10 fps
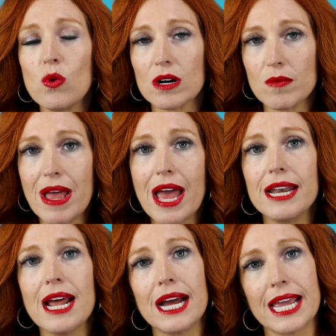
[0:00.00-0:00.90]
or
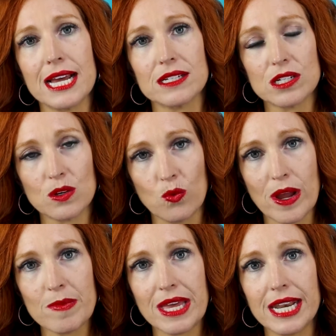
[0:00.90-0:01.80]
men against
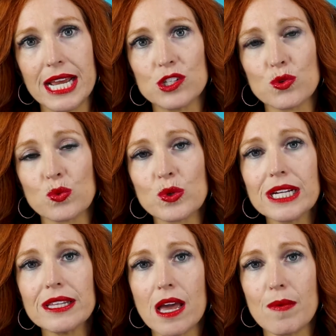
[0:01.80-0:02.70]
women. It's
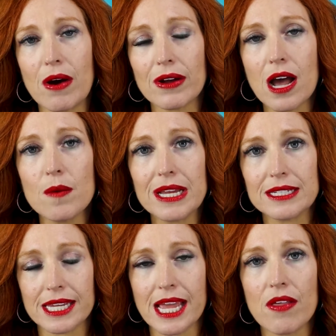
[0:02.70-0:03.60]
really about
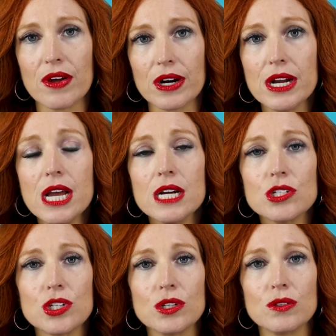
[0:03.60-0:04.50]
coming together
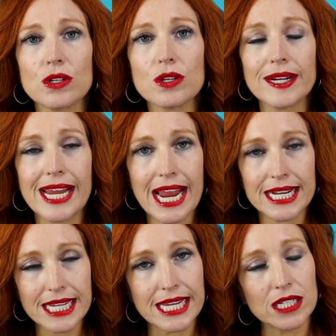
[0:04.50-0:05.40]
to
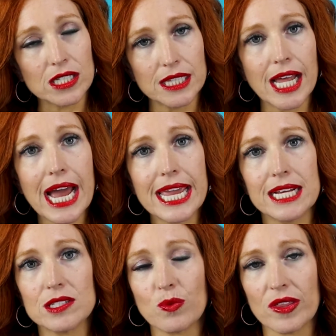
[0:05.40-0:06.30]
create an
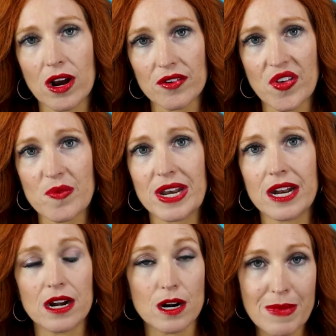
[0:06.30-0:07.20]
alliance with our
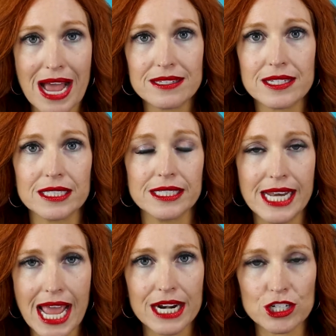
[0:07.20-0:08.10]
feminine and our
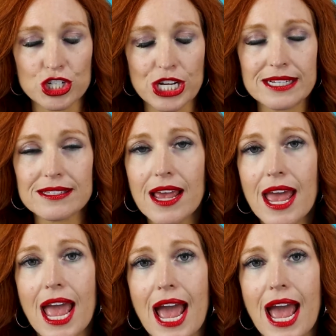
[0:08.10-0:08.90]
masculine energies.